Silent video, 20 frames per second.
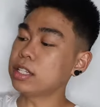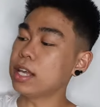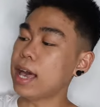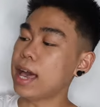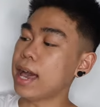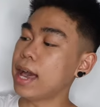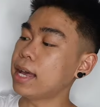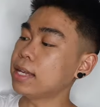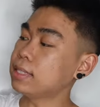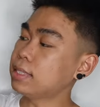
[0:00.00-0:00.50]

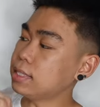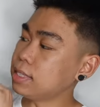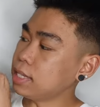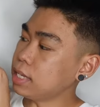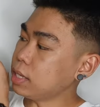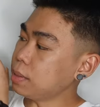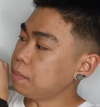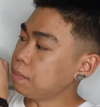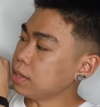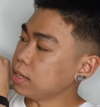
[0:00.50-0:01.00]
has
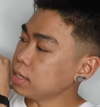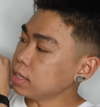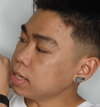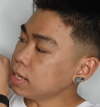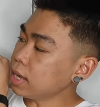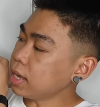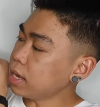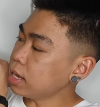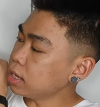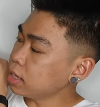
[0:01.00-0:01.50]
the
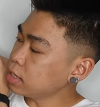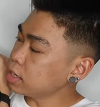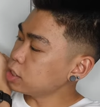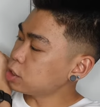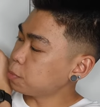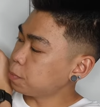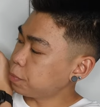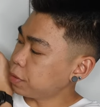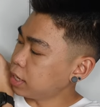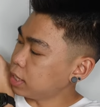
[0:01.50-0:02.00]
Billie
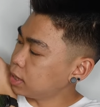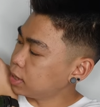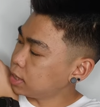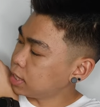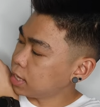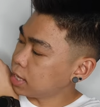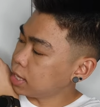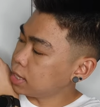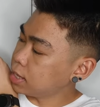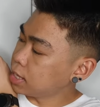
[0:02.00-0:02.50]
Eilish
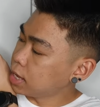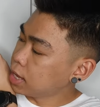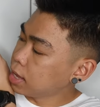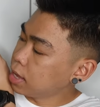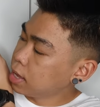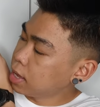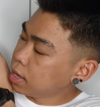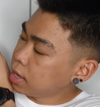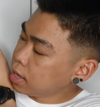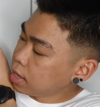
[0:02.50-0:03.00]
printed
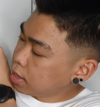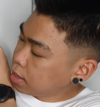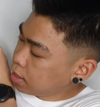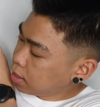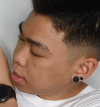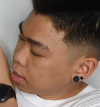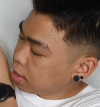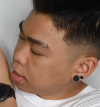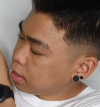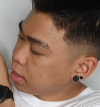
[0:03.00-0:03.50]

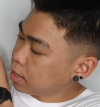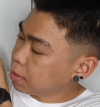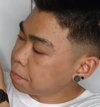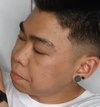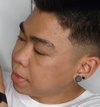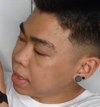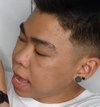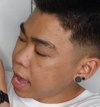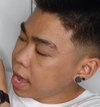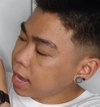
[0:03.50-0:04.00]

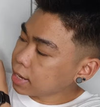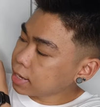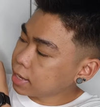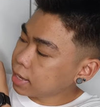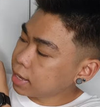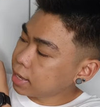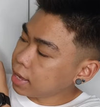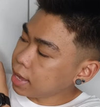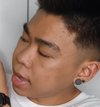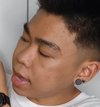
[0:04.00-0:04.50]
in black.
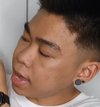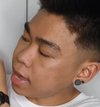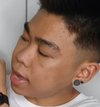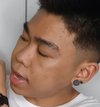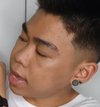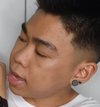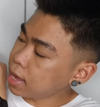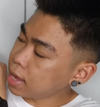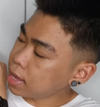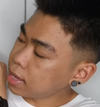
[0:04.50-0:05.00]

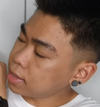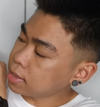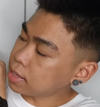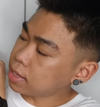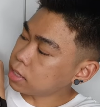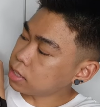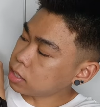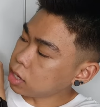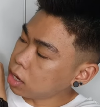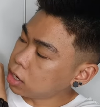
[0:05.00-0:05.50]
And
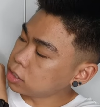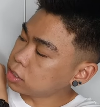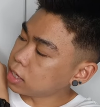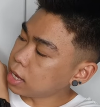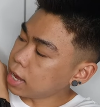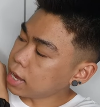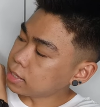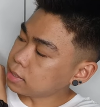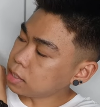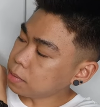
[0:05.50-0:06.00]
it also
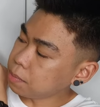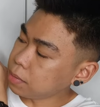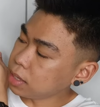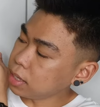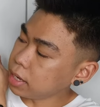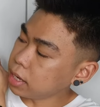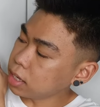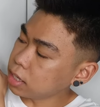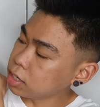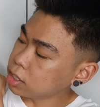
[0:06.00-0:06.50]
has the
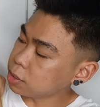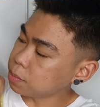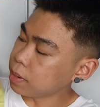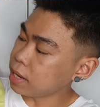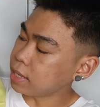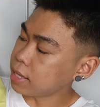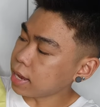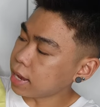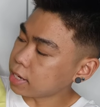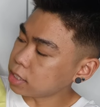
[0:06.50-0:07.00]
Billie Eilish
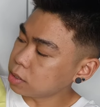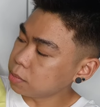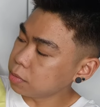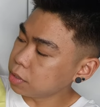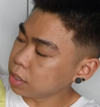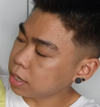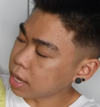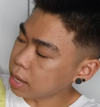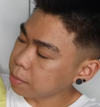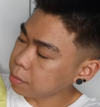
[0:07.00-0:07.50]
by Takashi
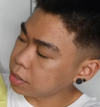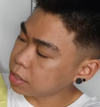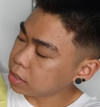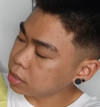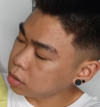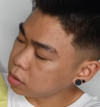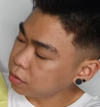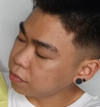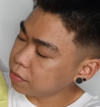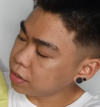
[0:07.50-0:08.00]
Murakami
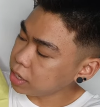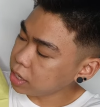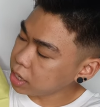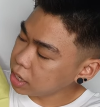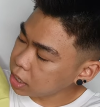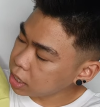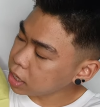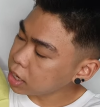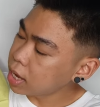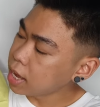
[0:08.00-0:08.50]
written over
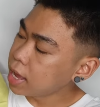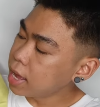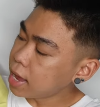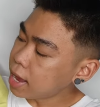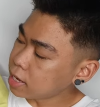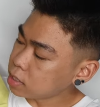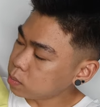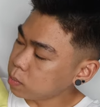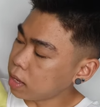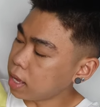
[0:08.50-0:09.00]
here,
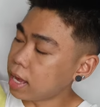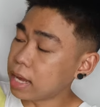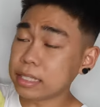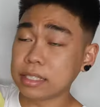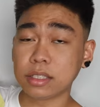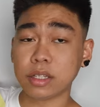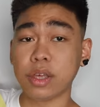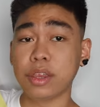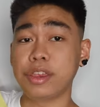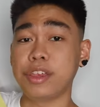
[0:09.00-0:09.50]
as well
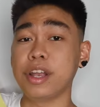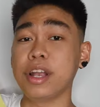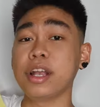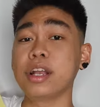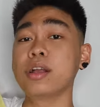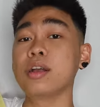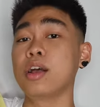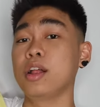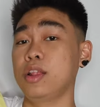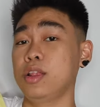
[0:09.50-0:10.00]
as
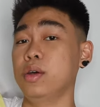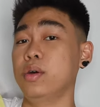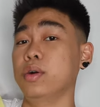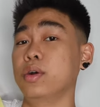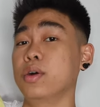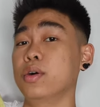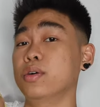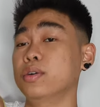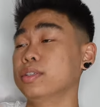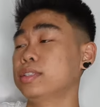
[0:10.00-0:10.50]
their
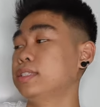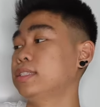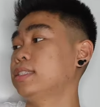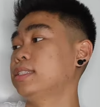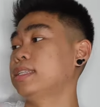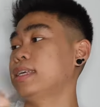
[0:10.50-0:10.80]
logos.